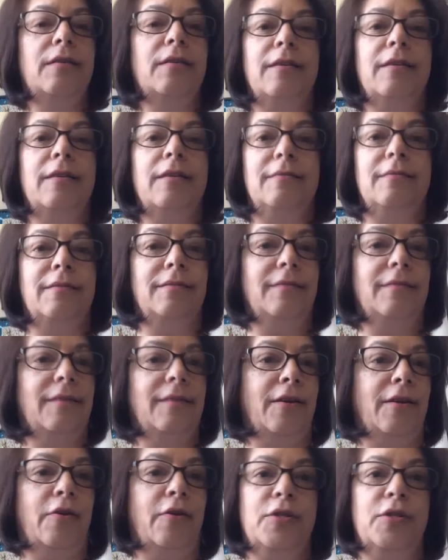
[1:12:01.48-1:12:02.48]
and it
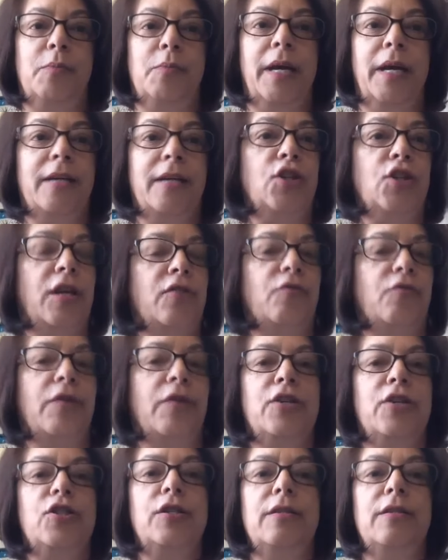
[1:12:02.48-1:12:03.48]
goes back
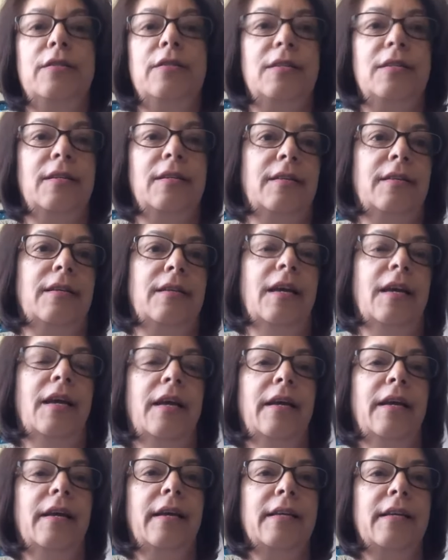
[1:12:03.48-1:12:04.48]
generations and it
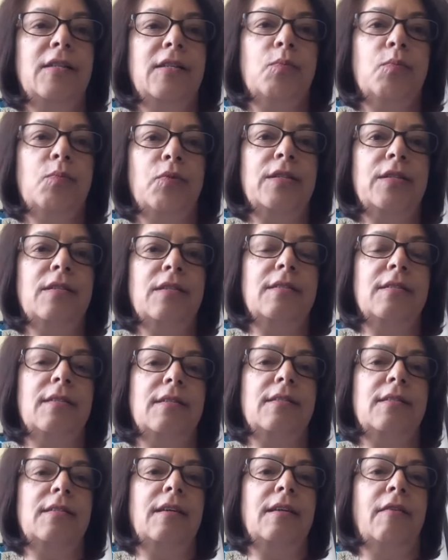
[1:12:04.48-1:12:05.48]
expresses
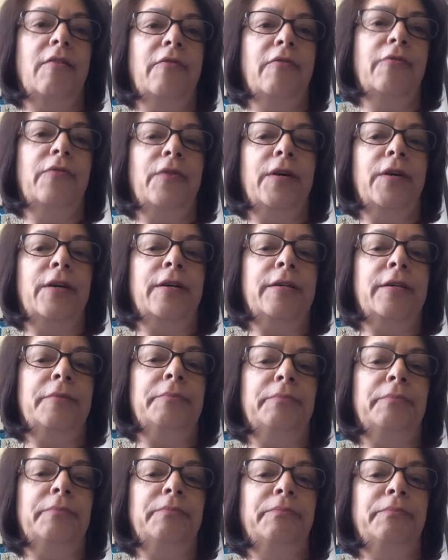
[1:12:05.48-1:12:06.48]
itself
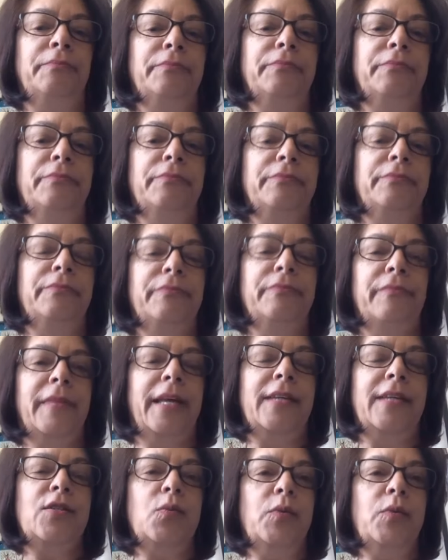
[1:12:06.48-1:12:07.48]

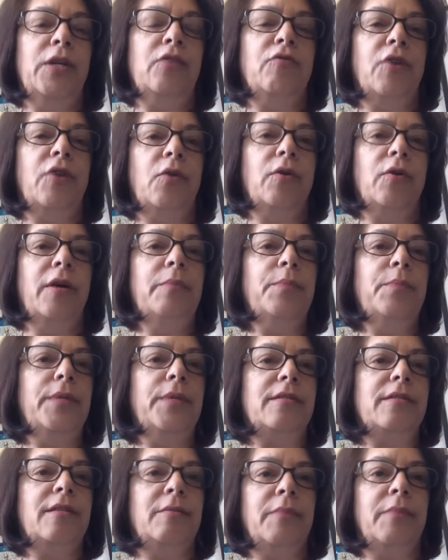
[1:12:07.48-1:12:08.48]
as we grow up in
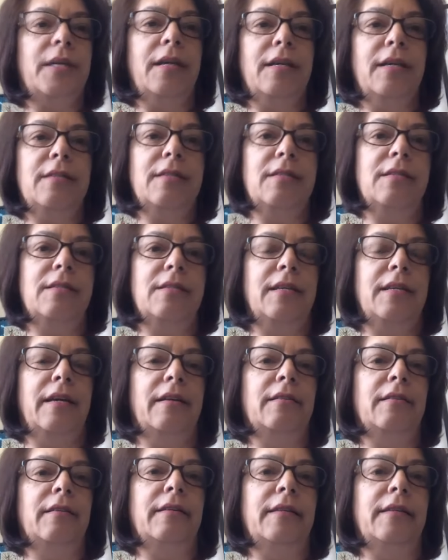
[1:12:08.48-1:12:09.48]
some cases,
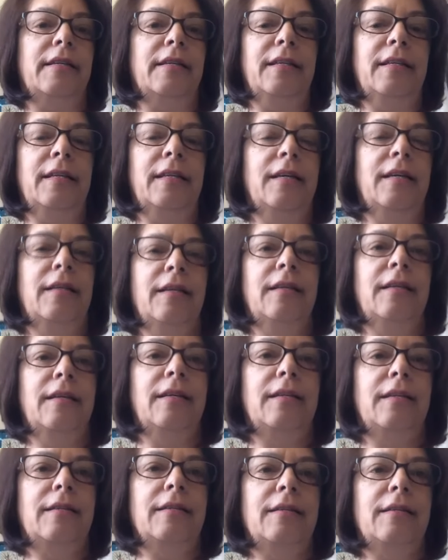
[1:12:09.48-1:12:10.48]
sadly.
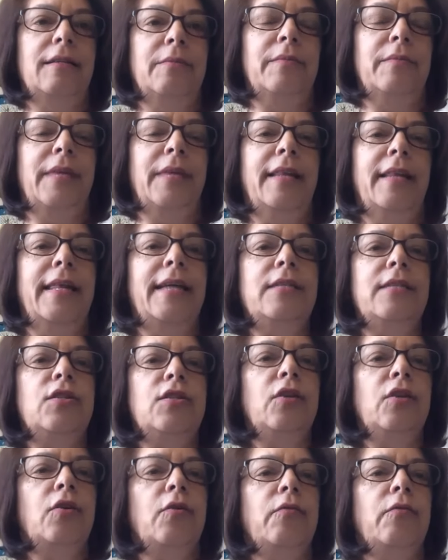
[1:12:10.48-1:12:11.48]
And then to
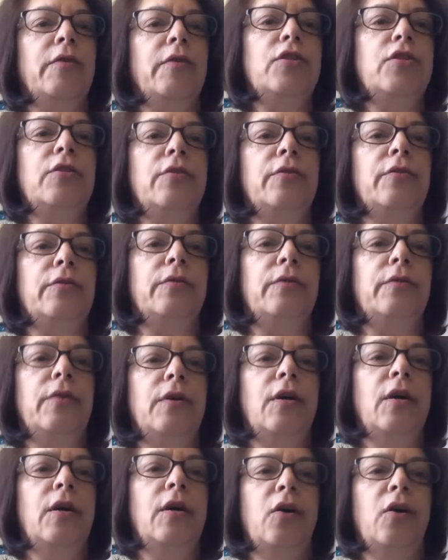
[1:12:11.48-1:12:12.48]
your original
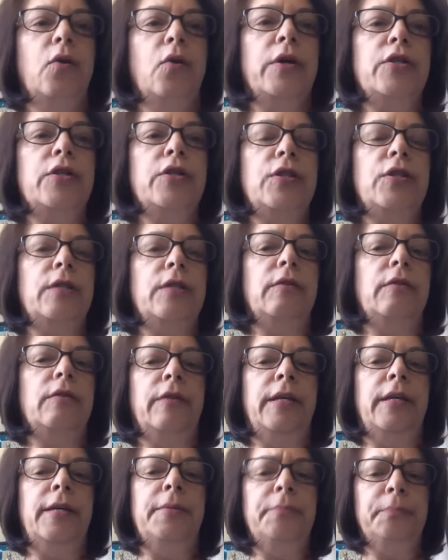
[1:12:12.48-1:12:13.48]
question,
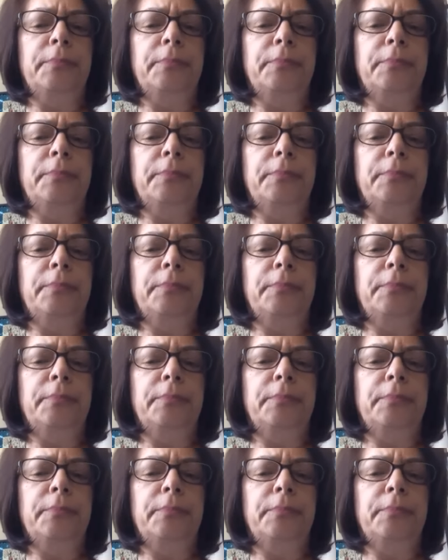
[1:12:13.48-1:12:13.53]
Lily,